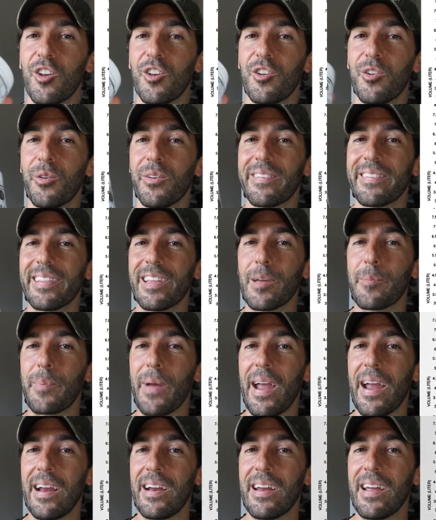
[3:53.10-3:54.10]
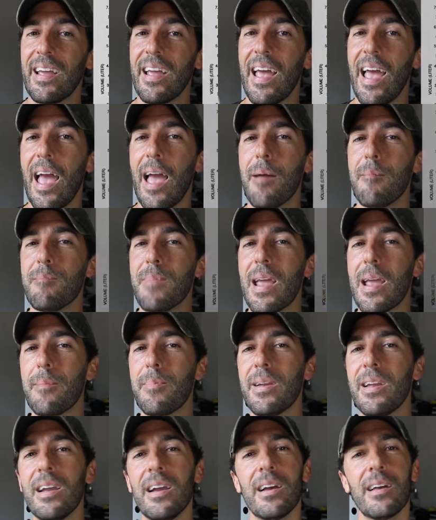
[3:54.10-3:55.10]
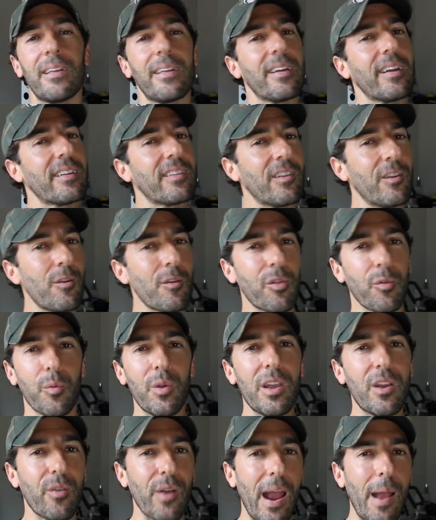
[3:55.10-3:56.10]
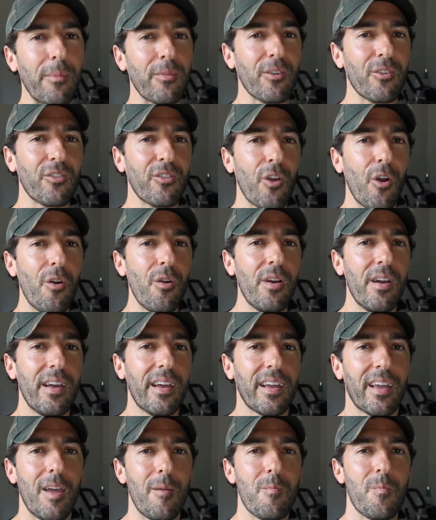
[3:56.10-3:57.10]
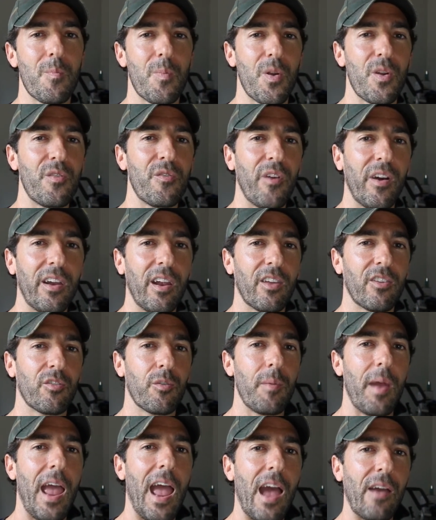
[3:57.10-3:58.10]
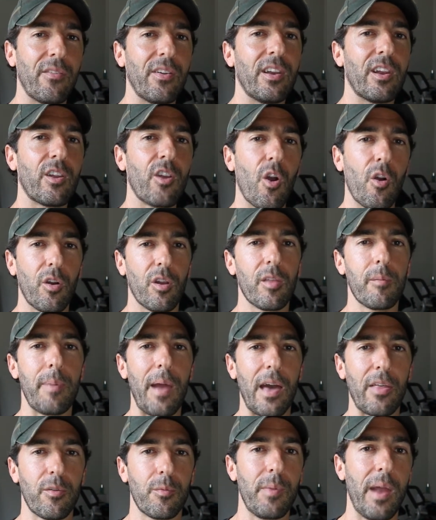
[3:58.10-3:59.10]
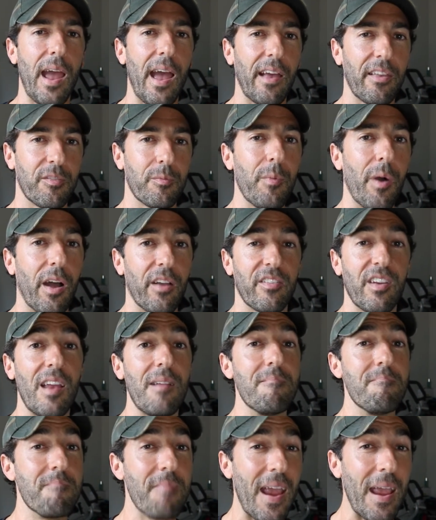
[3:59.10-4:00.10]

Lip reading: to a sleep aid, and maybe like 2-3 grams or so can prevent us from having to go to the bathroom as much, and